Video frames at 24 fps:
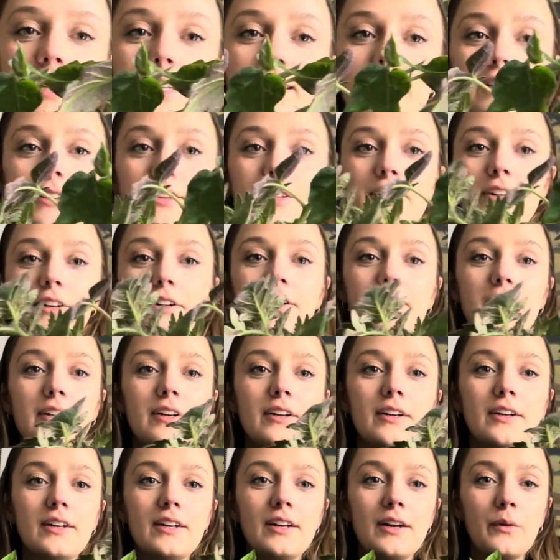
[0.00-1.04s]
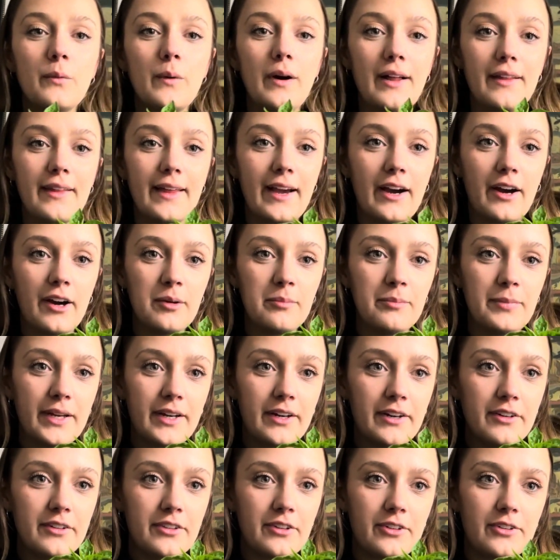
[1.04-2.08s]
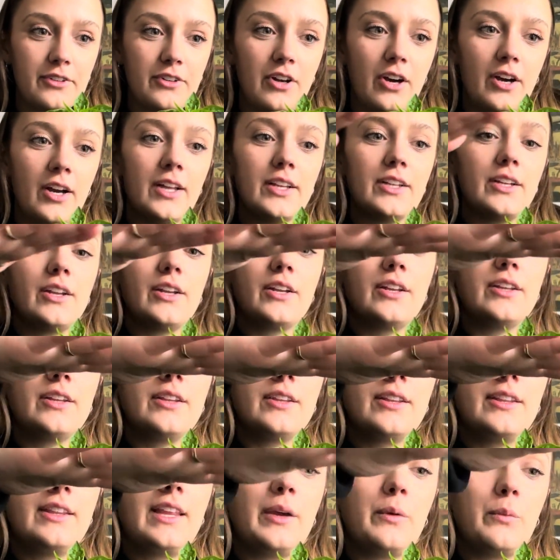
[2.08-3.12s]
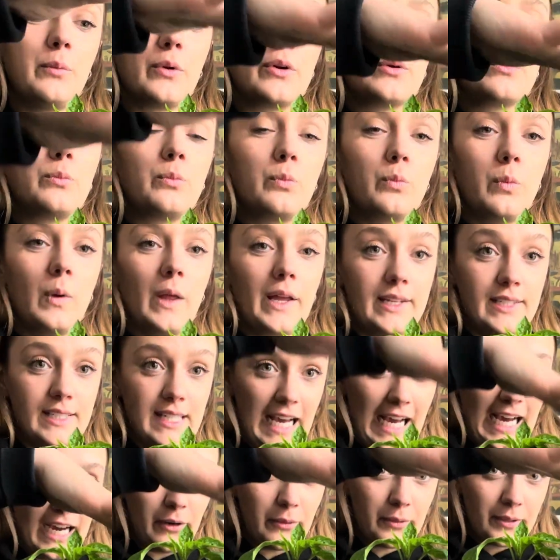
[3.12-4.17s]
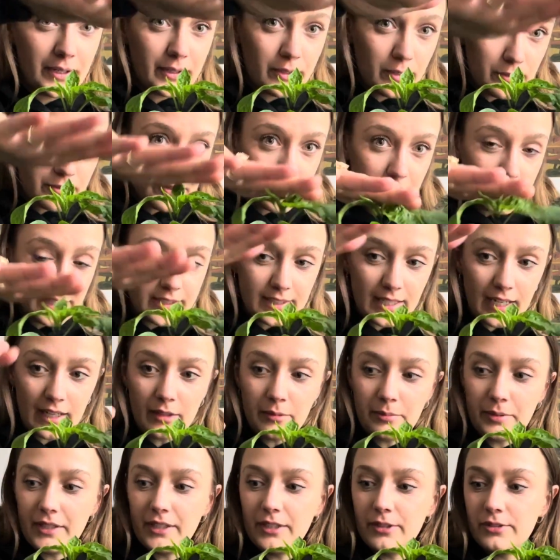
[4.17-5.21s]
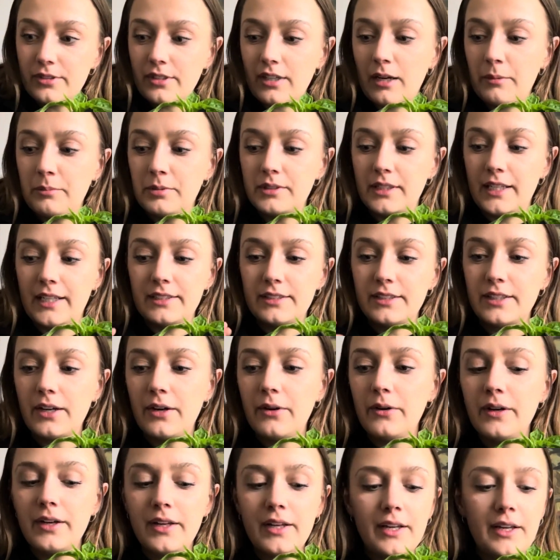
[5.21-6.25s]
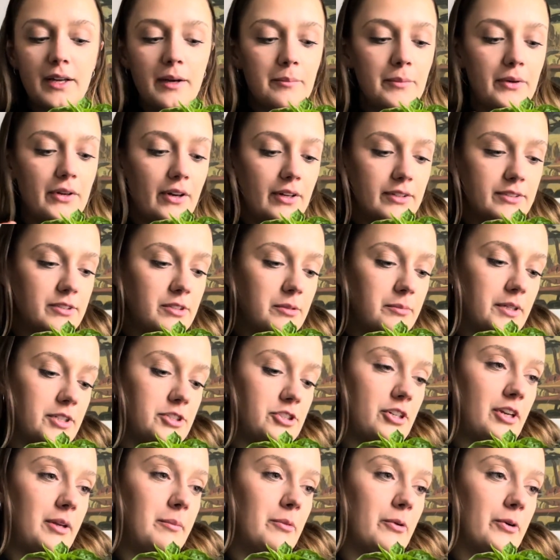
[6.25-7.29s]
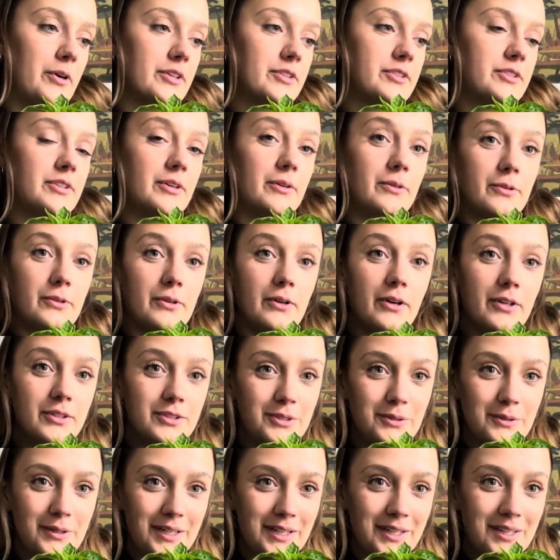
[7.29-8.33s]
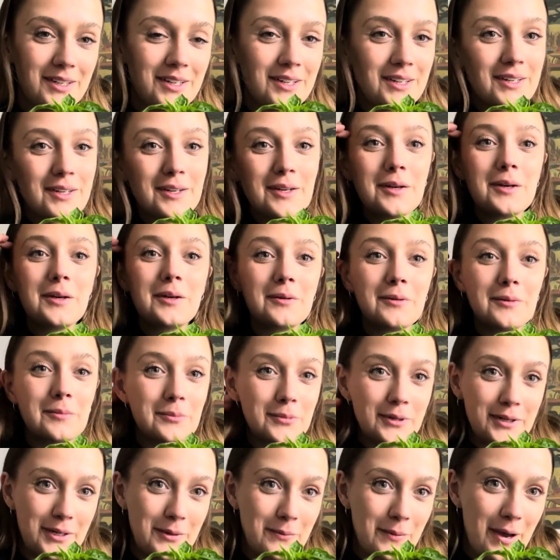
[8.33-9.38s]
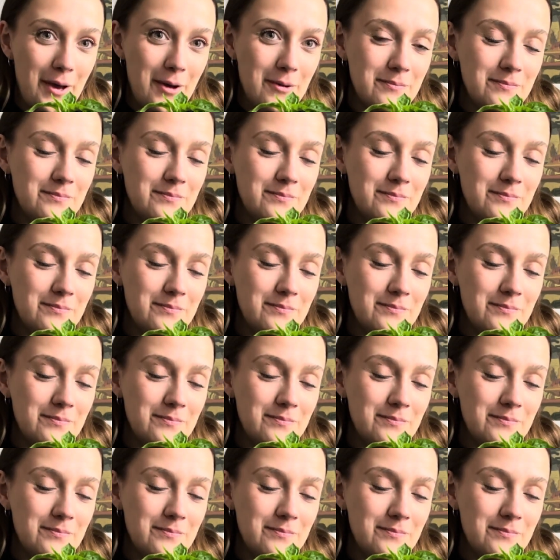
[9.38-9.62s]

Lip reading: that while they are bigger, they were like towering over these jalapenos a couple days ago, but not so much anymore. So they're all doing pretty well.